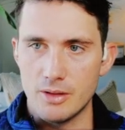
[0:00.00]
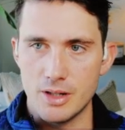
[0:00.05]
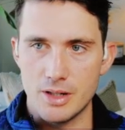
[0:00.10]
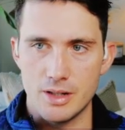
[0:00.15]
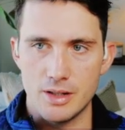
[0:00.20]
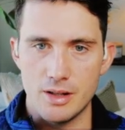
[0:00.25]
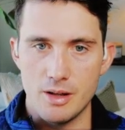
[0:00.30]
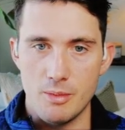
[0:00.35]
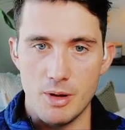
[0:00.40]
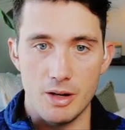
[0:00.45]

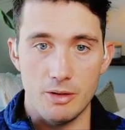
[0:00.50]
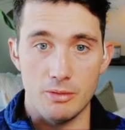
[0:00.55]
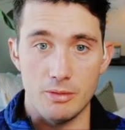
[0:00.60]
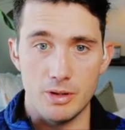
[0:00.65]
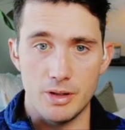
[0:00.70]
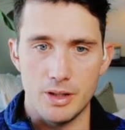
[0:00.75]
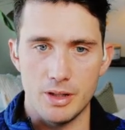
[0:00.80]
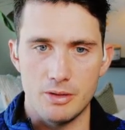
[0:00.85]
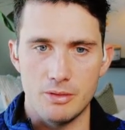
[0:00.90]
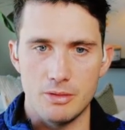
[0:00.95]
which they make
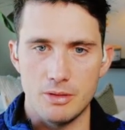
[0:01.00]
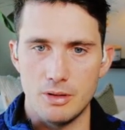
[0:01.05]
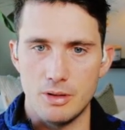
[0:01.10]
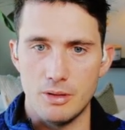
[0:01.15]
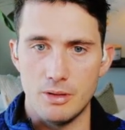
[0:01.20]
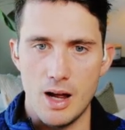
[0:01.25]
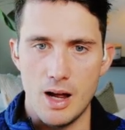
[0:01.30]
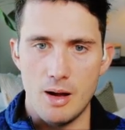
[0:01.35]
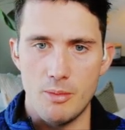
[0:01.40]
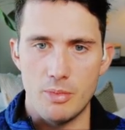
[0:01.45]
really
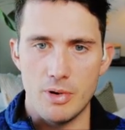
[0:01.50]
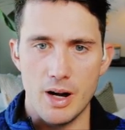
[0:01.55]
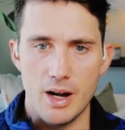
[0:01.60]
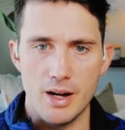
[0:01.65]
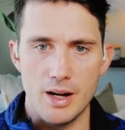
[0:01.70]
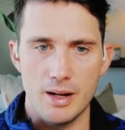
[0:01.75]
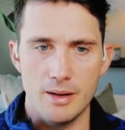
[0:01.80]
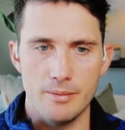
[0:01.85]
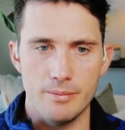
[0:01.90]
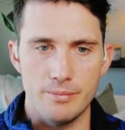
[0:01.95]
cool
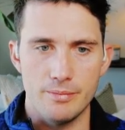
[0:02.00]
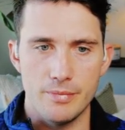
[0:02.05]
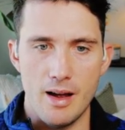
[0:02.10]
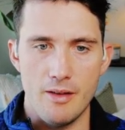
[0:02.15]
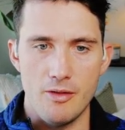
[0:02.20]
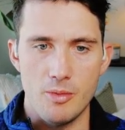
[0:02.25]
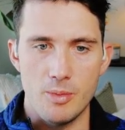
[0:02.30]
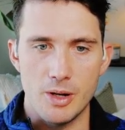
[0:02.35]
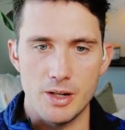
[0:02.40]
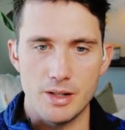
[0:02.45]
branding,
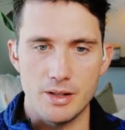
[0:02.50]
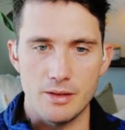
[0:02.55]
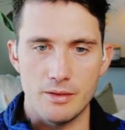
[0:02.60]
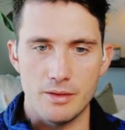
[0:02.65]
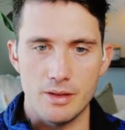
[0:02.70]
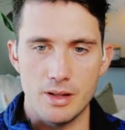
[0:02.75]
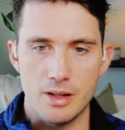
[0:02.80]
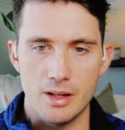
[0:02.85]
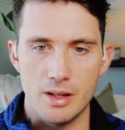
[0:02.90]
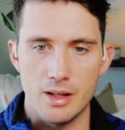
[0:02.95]
a bunch
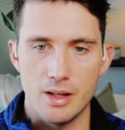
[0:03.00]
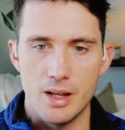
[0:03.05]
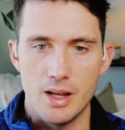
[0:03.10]
of the